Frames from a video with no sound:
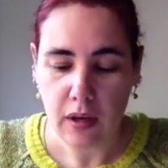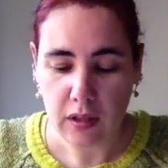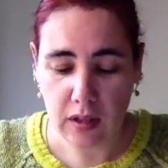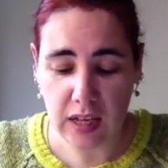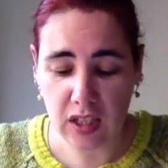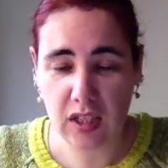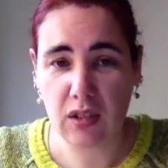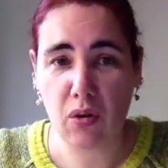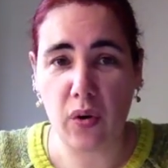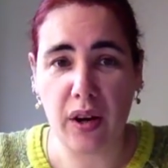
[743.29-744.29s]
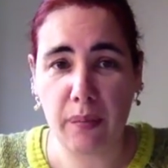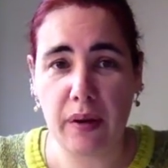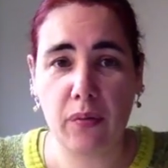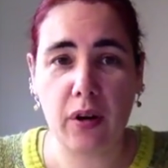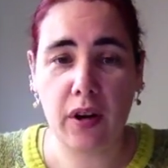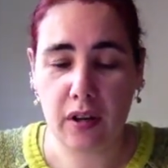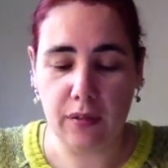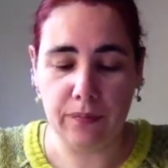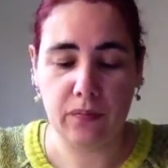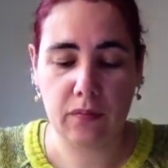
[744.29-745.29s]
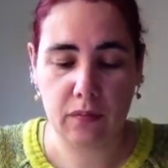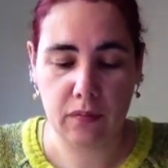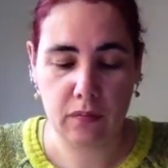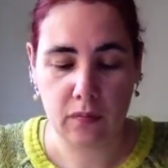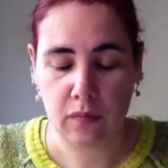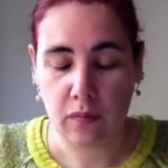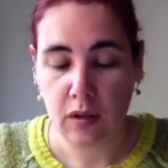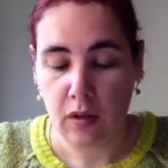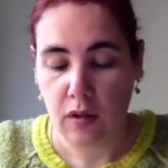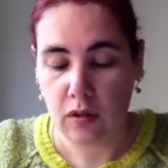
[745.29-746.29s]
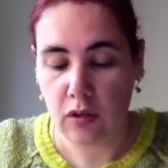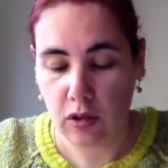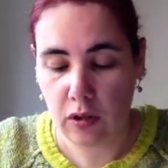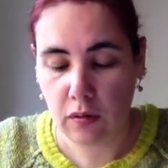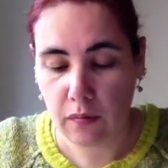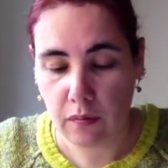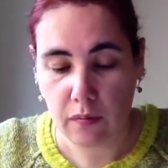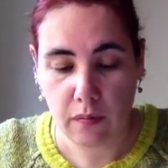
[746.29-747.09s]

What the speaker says: So there's actually still quite a bit of work to do,